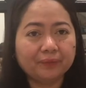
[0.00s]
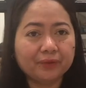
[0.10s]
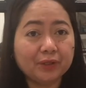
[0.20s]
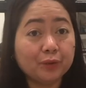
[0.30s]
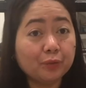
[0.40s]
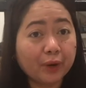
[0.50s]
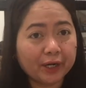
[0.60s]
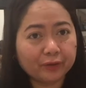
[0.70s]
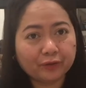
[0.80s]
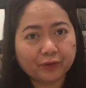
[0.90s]
you
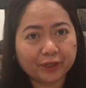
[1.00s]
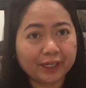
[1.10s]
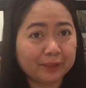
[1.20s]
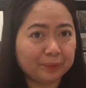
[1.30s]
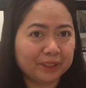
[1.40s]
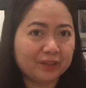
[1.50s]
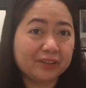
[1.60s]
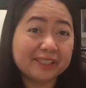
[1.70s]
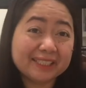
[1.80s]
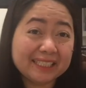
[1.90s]
want for that
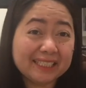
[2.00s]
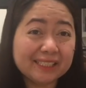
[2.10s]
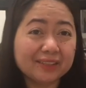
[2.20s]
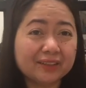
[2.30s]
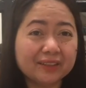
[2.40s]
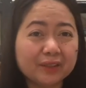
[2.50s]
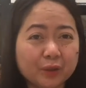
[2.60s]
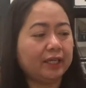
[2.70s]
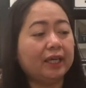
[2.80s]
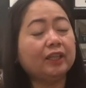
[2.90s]
particular season.
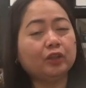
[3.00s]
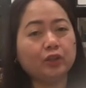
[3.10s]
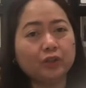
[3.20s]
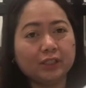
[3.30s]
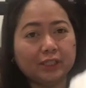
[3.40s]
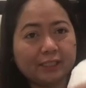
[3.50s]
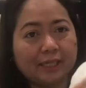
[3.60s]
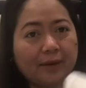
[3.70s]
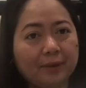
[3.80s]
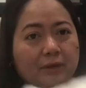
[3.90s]
Ito yung
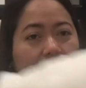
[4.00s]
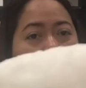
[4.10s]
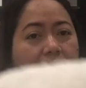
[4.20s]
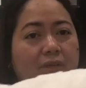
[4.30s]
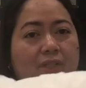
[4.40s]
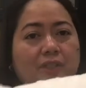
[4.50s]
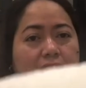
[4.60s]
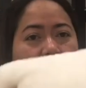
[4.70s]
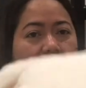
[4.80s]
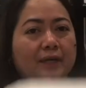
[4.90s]
sinasabi kong
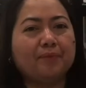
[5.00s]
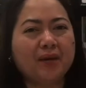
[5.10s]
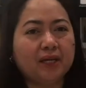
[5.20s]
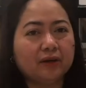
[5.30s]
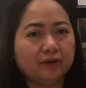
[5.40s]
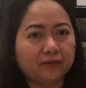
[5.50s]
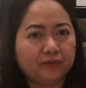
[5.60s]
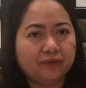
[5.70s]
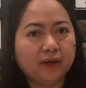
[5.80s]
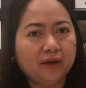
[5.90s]
cushions na made of
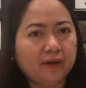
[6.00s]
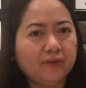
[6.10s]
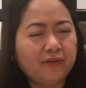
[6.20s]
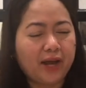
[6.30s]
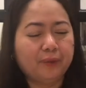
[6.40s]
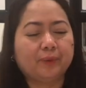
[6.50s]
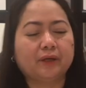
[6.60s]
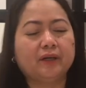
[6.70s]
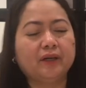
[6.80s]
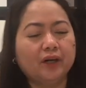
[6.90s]

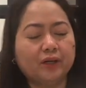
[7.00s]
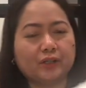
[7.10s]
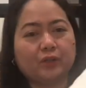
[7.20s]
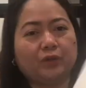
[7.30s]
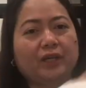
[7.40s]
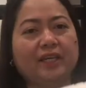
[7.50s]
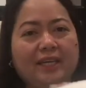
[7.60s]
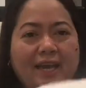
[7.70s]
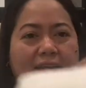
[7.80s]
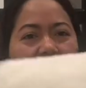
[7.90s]
fiber. So,
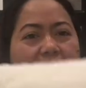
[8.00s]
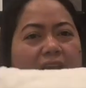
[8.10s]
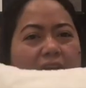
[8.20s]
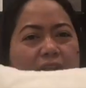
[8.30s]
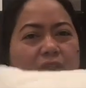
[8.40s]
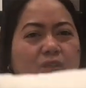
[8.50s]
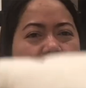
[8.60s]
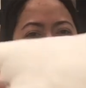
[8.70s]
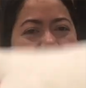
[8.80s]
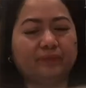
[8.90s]
yan.
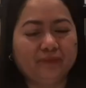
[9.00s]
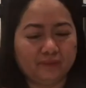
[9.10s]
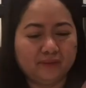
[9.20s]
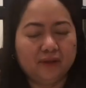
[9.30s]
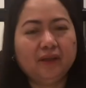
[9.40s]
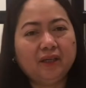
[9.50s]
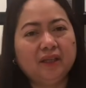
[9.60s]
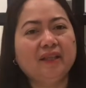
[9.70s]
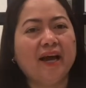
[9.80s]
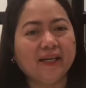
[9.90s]
So, it
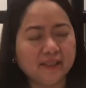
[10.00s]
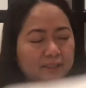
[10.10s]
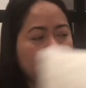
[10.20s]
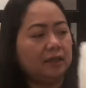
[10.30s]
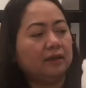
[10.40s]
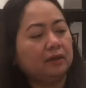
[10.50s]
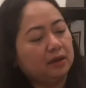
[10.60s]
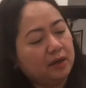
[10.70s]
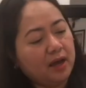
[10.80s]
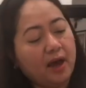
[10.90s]
has
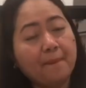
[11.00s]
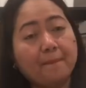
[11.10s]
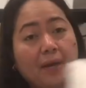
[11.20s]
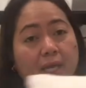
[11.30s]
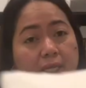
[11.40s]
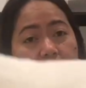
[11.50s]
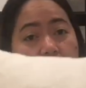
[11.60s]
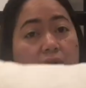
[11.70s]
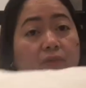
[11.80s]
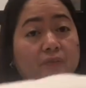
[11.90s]
a mind
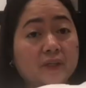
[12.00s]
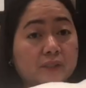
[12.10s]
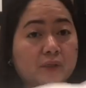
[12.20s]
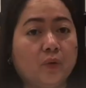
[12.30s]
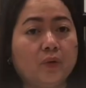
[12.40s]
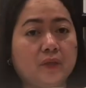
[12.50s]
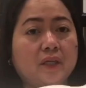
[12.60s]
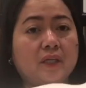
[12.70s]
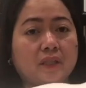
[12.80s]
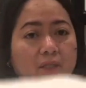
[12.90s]
of its own.
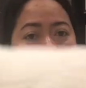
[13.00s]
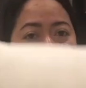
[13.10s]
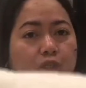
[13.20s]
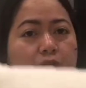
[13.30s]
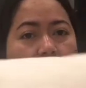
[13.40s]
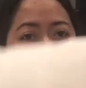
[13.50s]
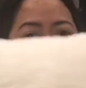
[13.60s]
Hindi mo siya